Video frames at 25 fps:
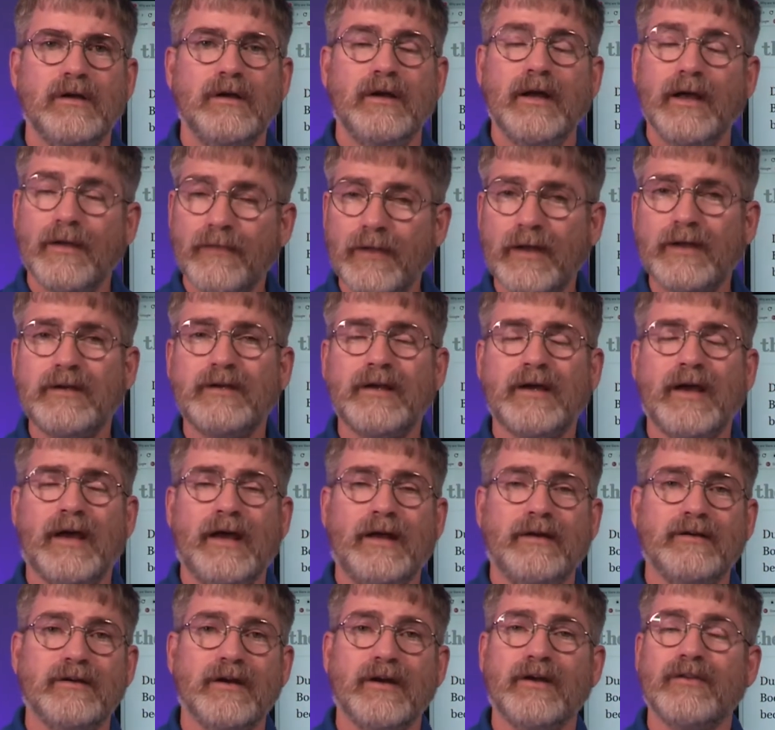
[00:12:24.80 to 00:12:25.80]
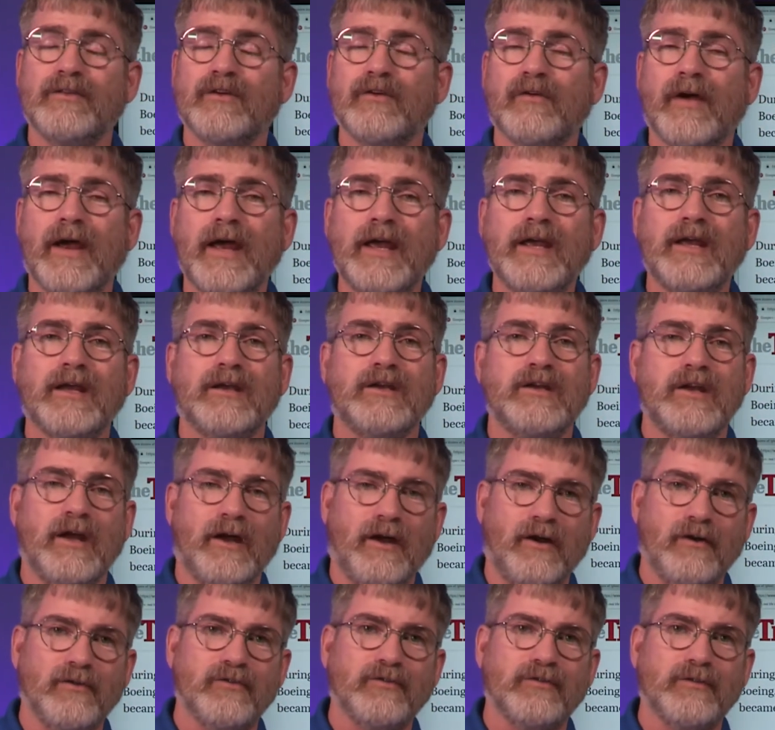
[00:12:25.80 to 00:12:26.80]
And they did during the Reagan
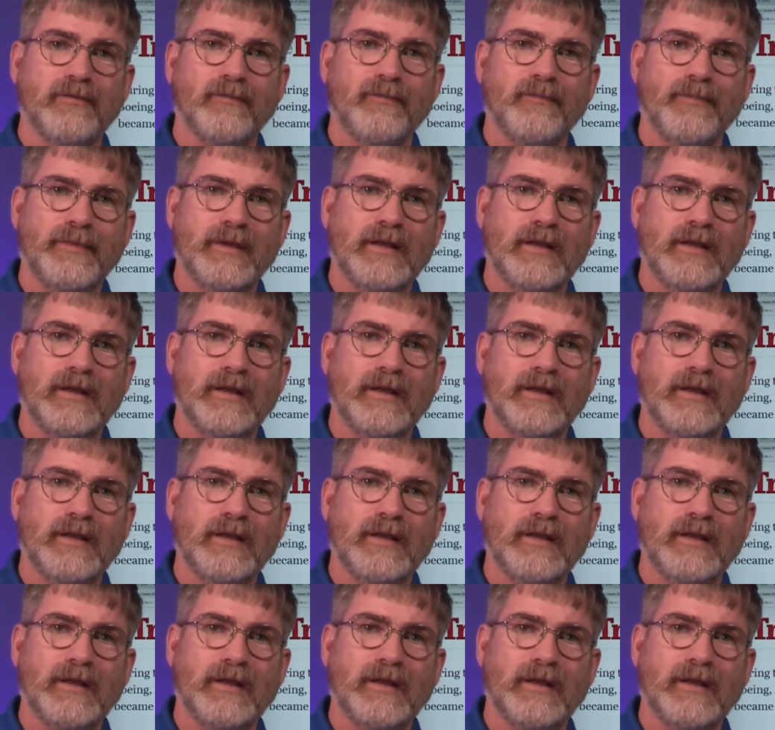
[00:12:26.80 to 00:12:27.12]
years.